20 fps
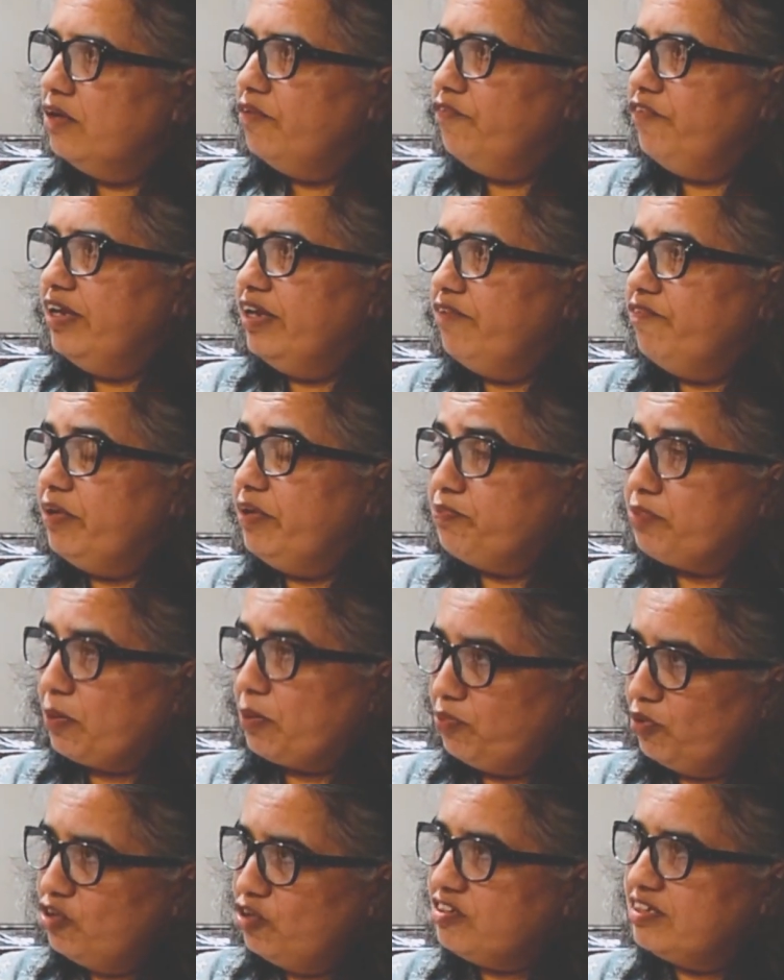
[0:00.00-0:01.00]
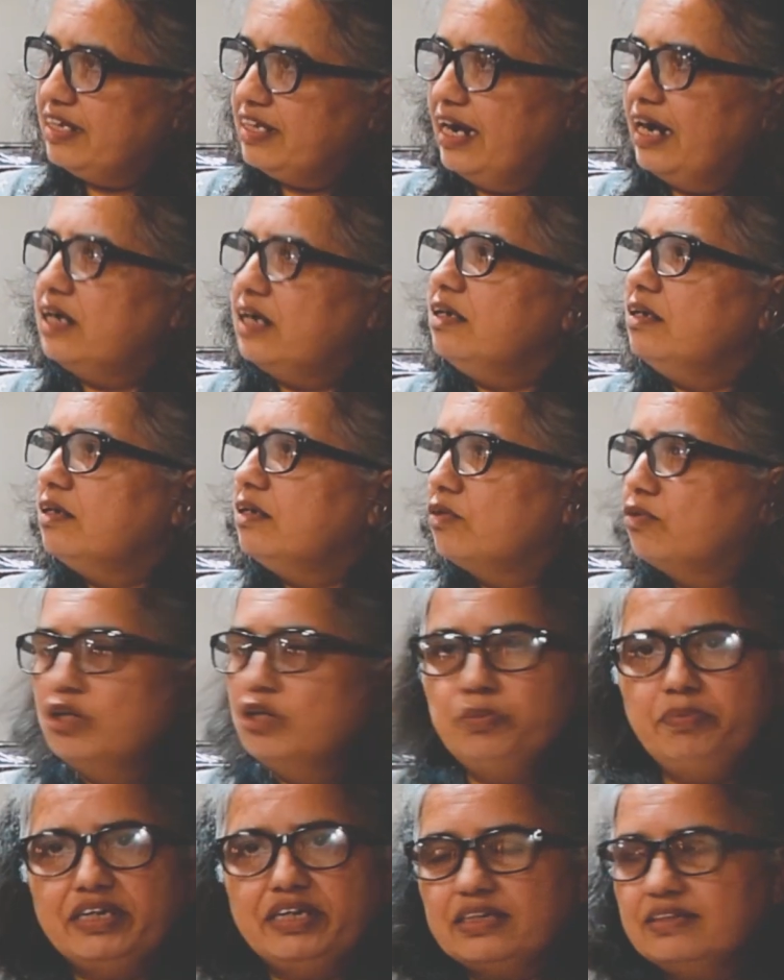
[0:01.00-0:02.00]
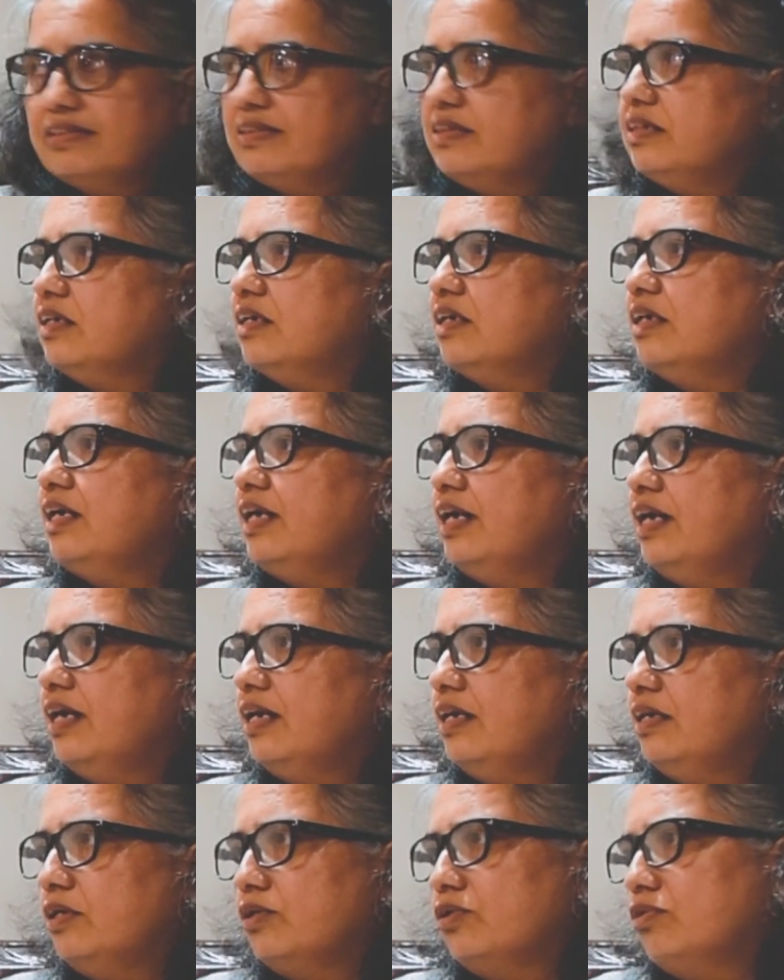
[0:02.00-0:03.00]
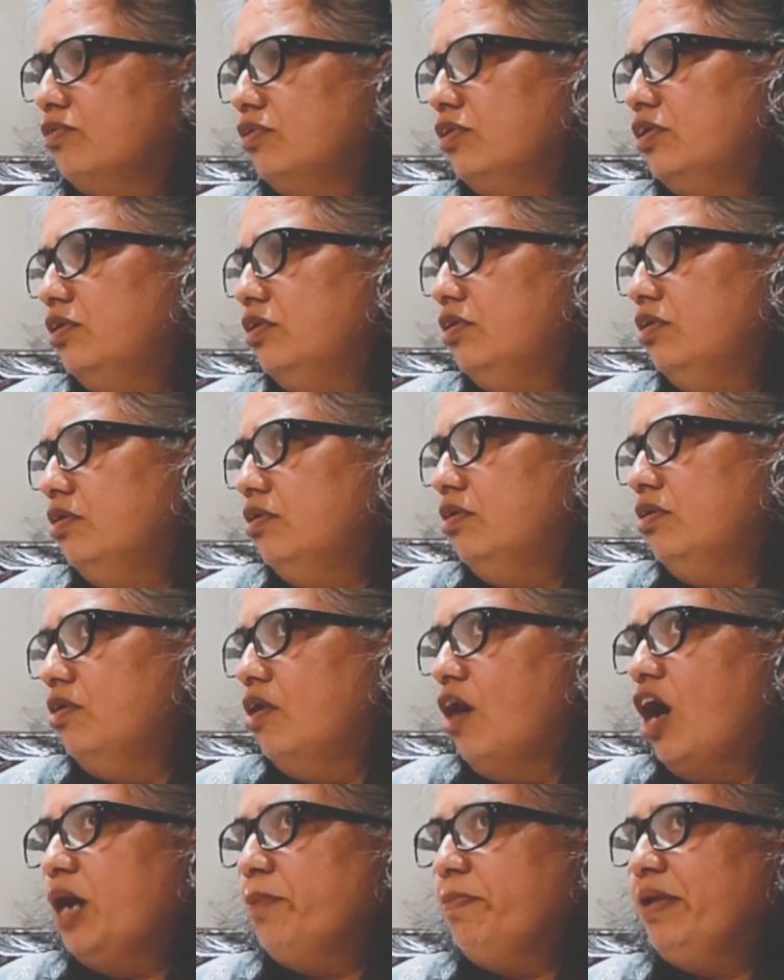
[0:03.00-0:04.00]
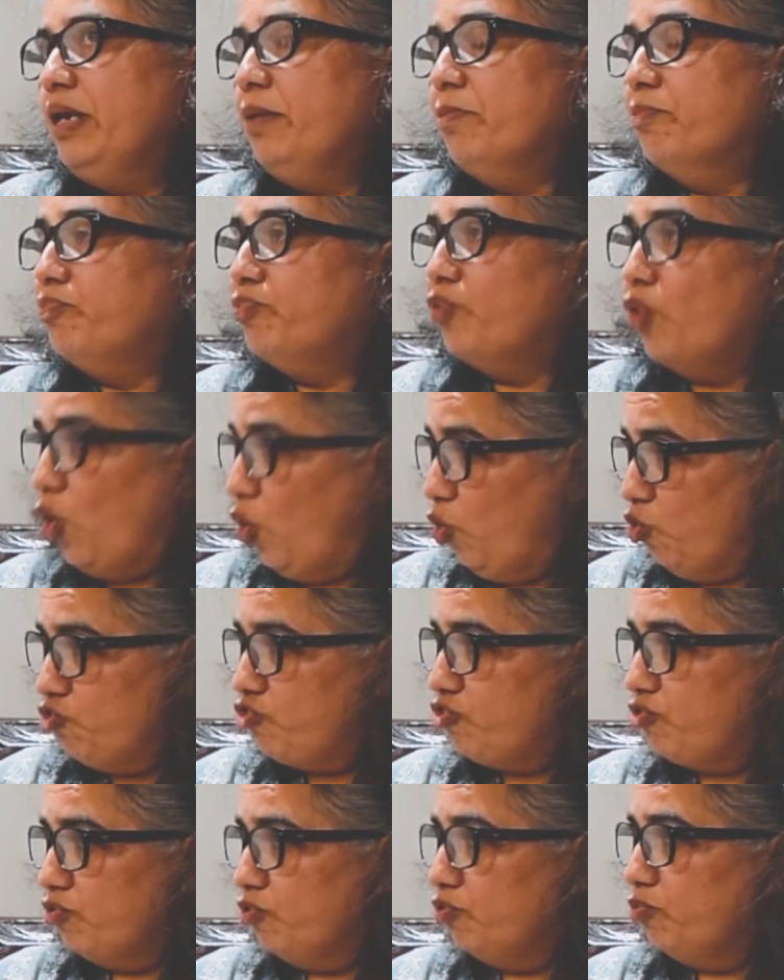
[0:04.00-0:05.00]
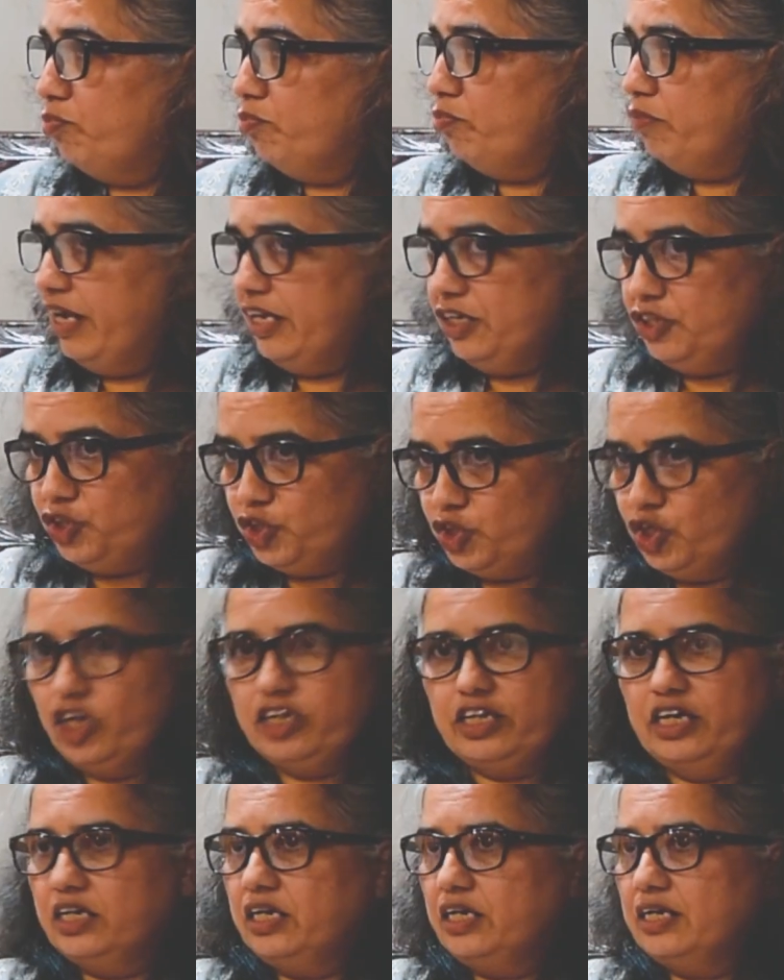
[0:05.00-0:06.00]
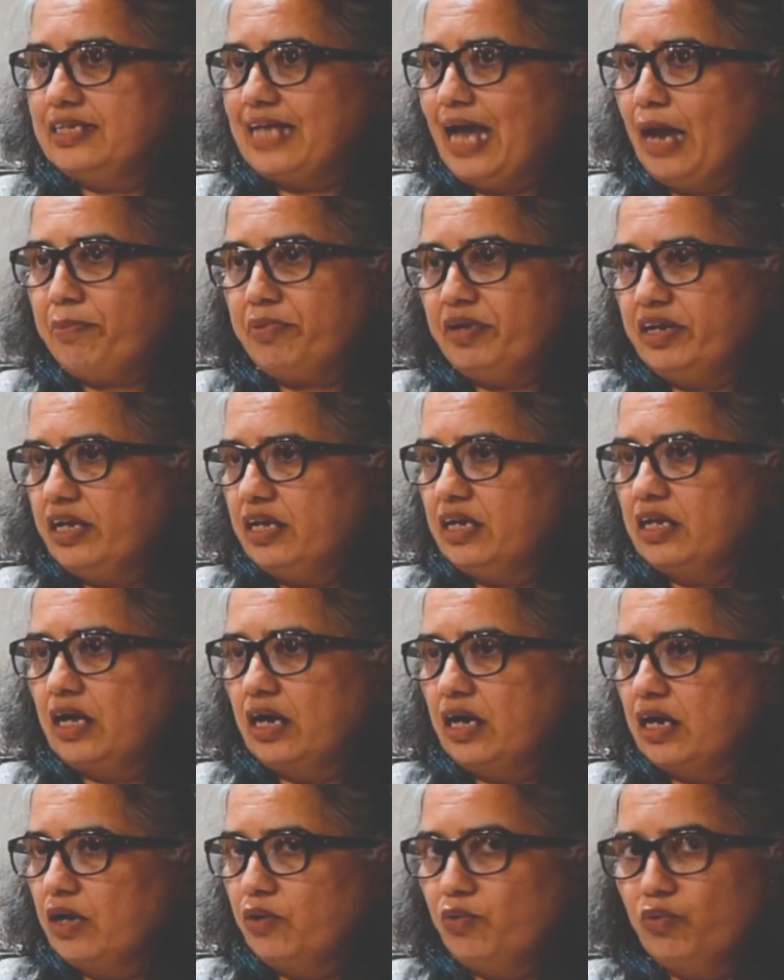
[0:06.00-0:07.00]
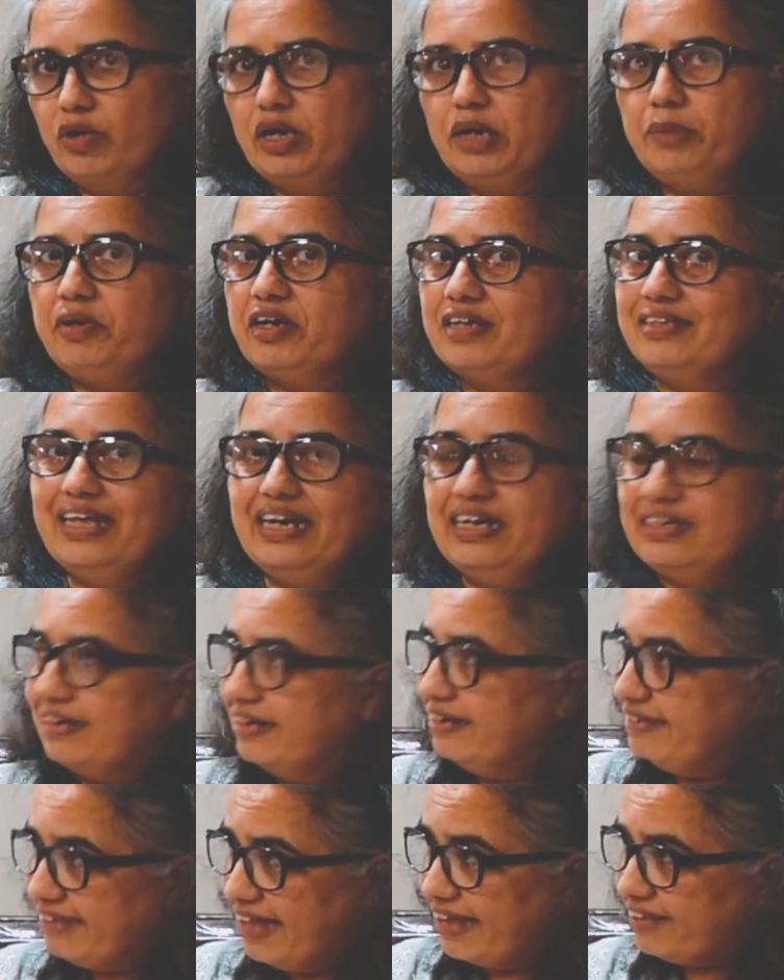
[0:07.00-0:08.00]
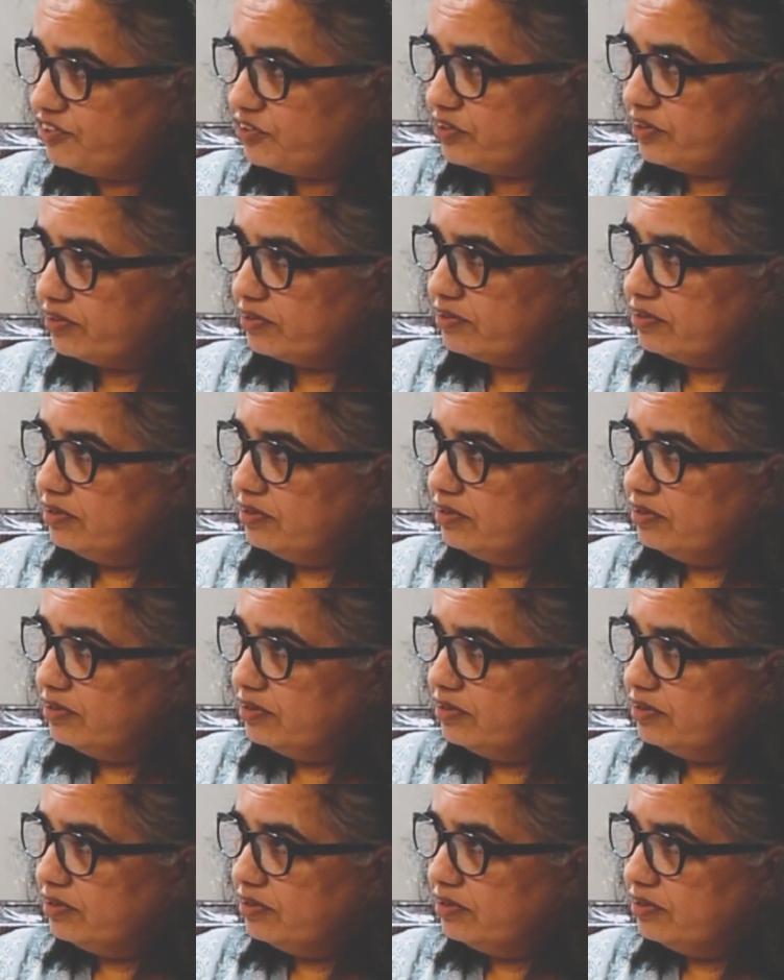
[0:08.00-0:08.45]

We propose that could be considered, and it could not be imposed to ensure that it is happening in Kannada only, because then it's a disaster.